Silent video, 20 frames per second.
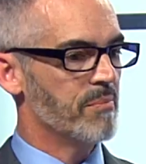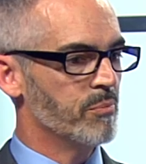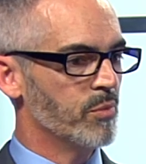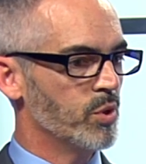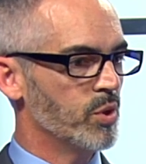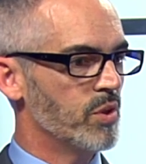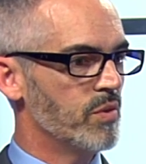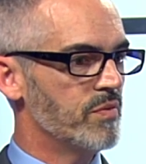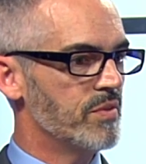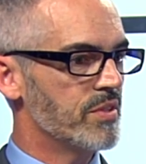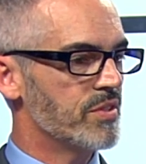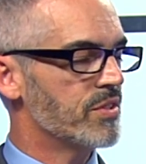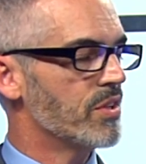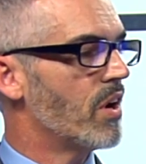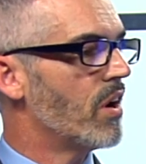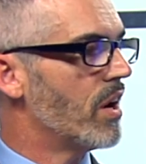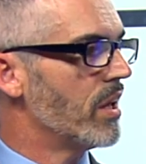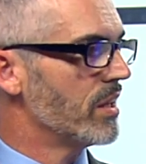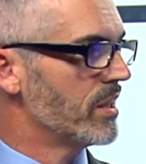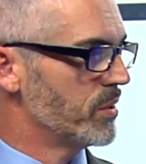moved to
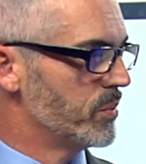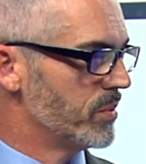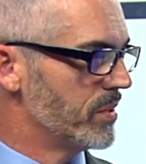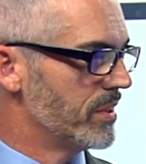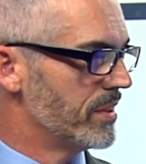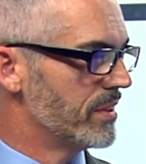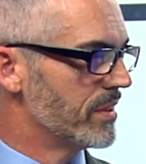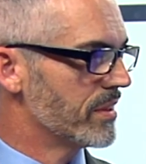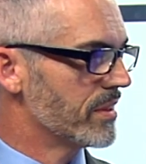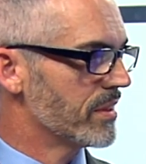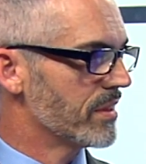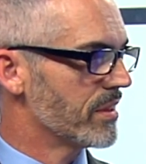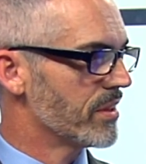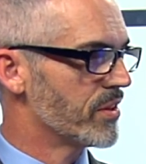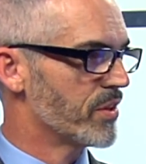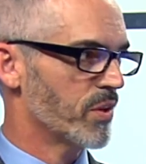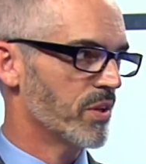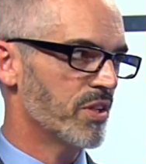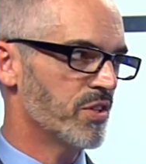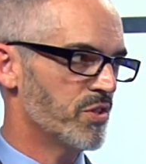Hollywood
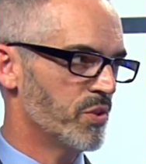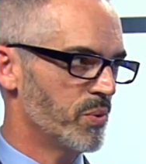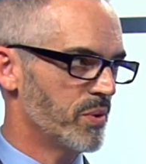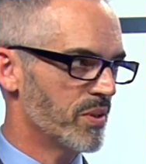32